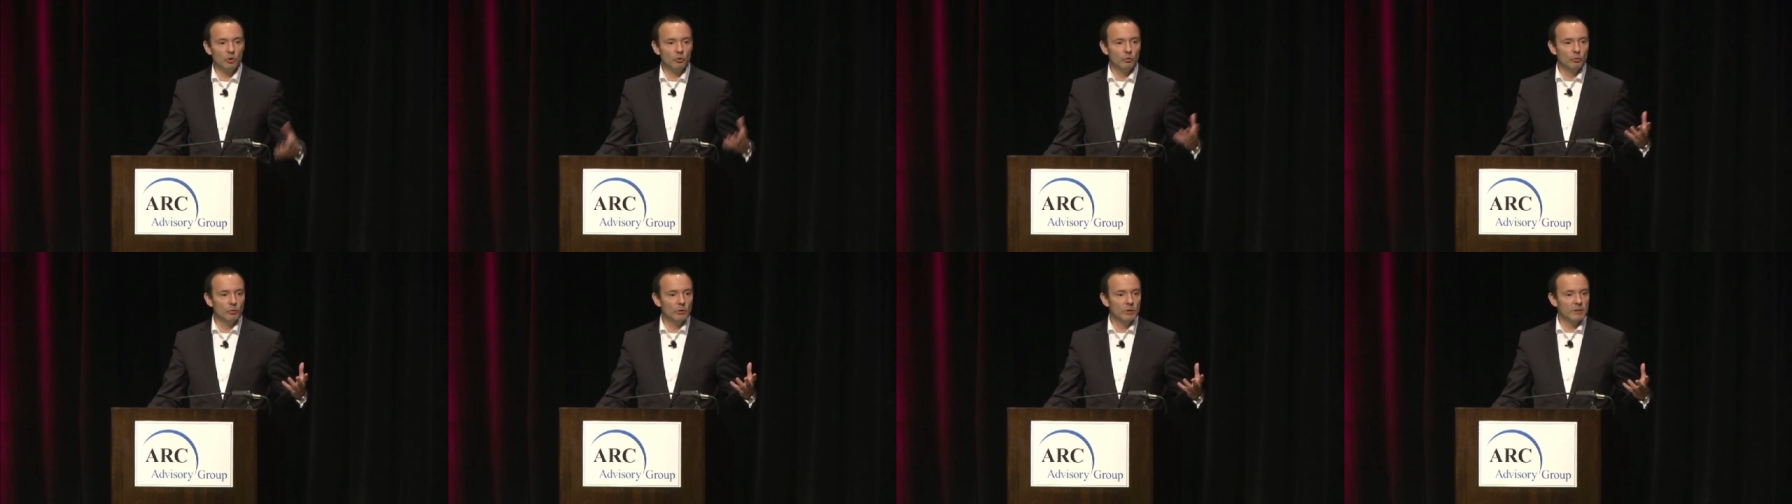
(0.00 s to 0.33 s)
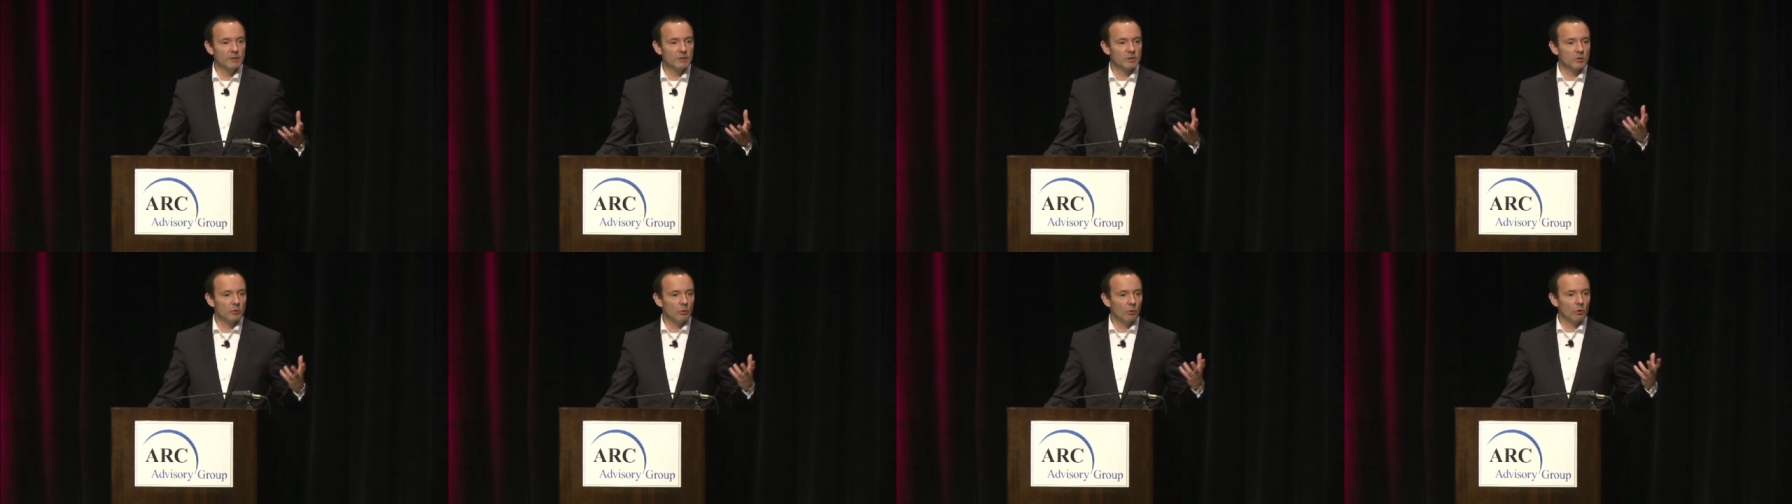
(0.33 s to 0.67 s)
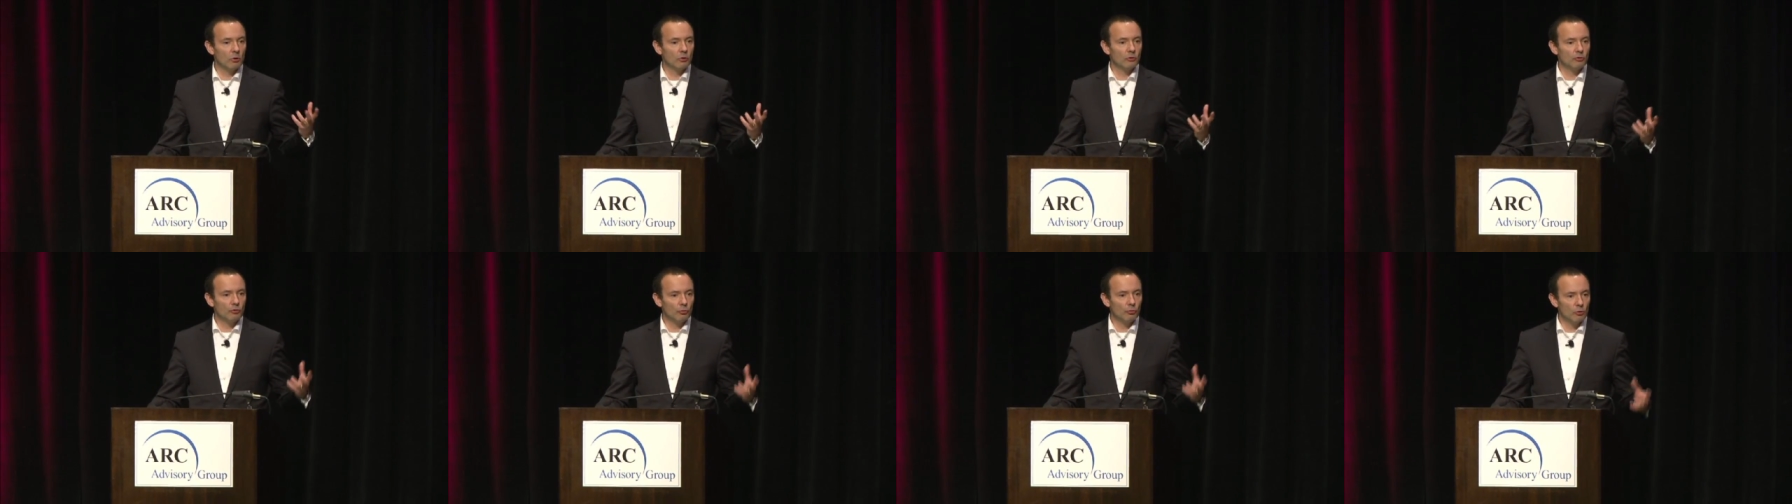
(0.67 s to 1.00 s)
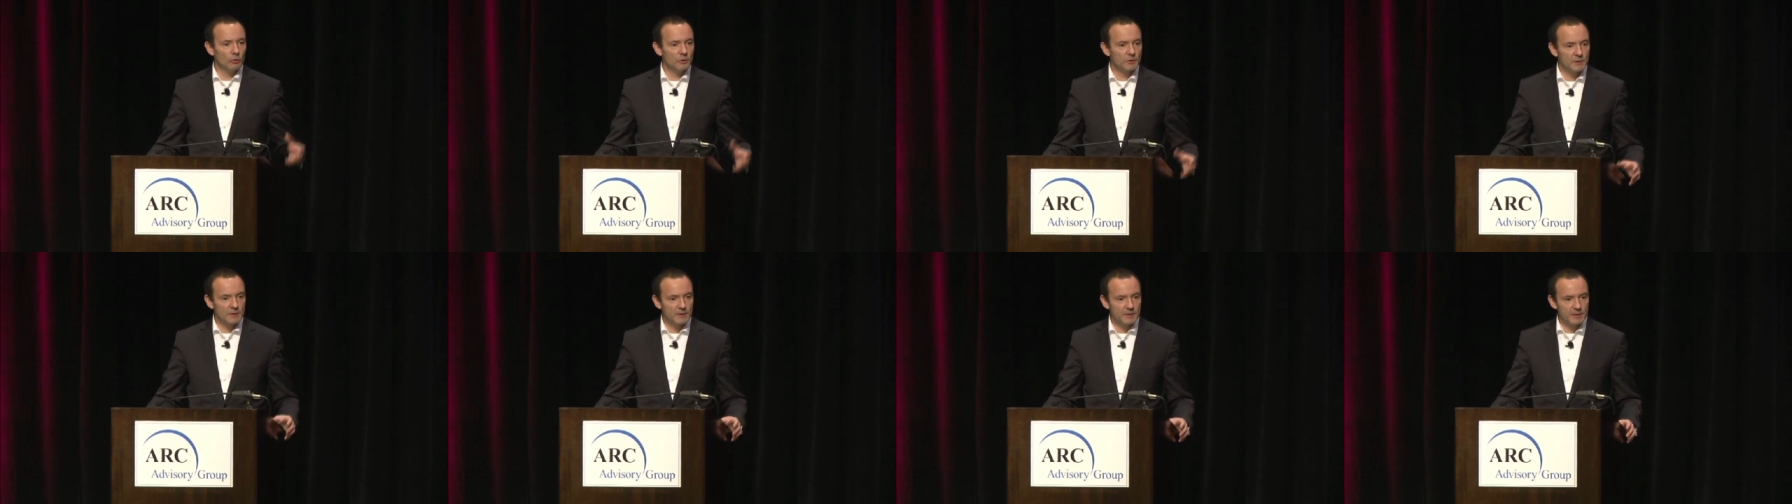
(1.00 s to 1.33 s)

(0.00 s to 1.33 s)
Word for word: units, or control